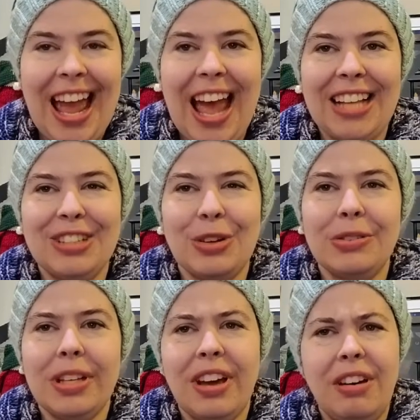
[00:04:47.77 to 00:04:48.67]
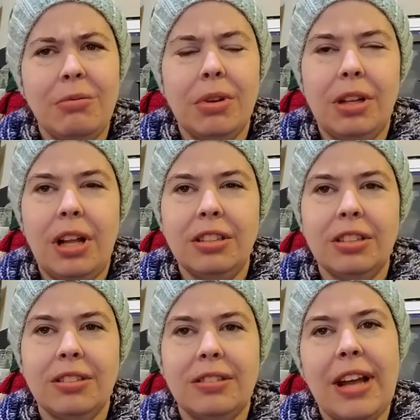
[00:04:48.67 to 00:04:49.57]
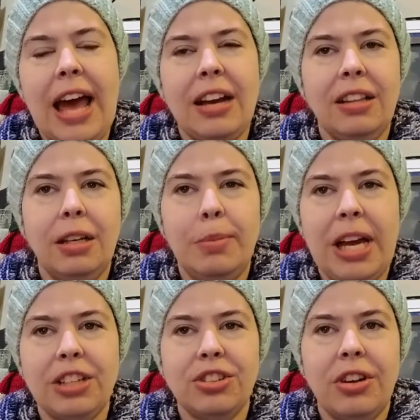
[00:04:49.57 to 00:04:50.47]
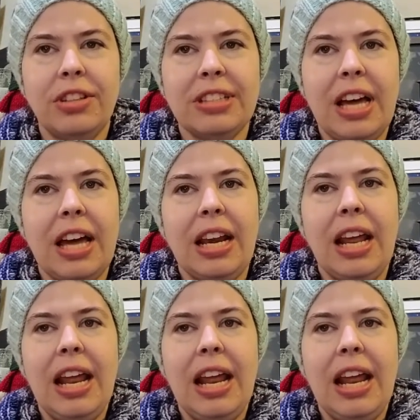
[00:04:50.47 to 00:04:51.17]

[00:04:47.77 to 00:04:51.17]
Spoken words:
And so I was like, oh, well, I'll just add a little bit extra on the side.